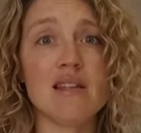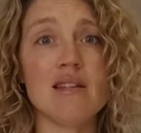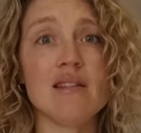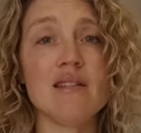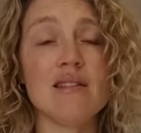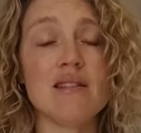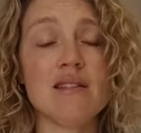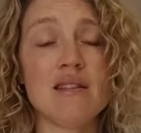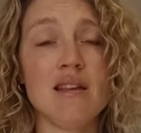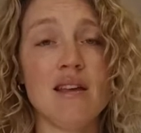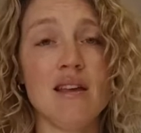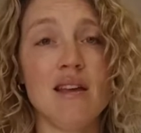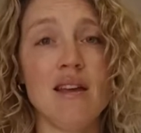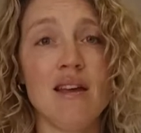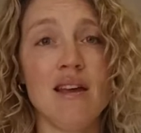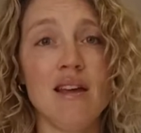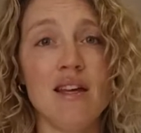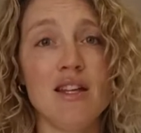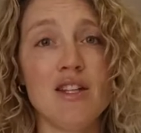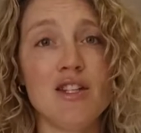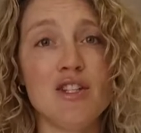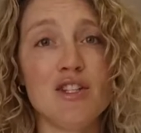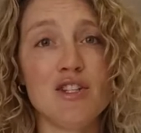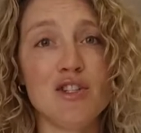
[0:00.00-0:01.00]
is
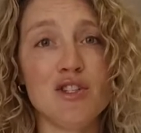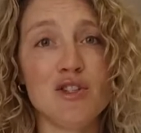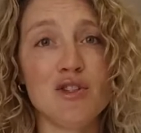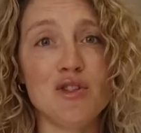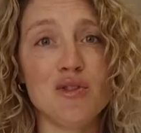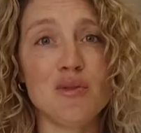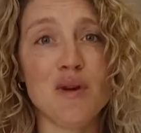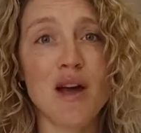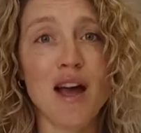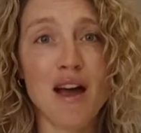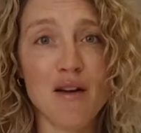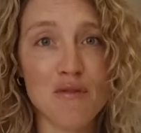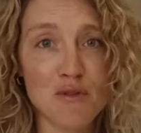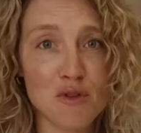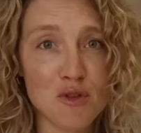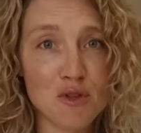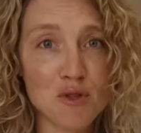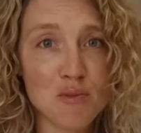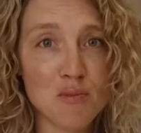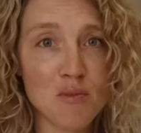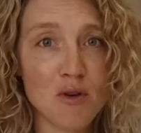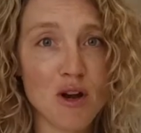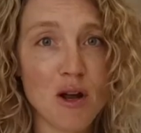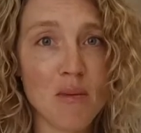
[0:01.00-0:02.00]
to have
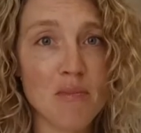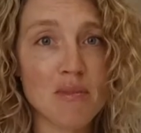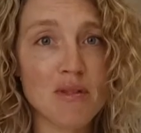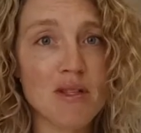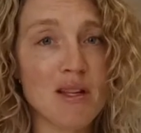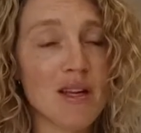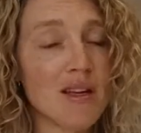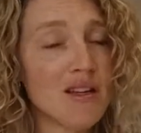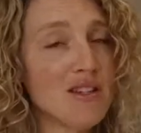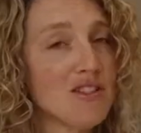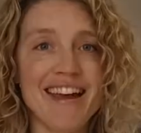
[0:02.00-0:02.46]
those prepped,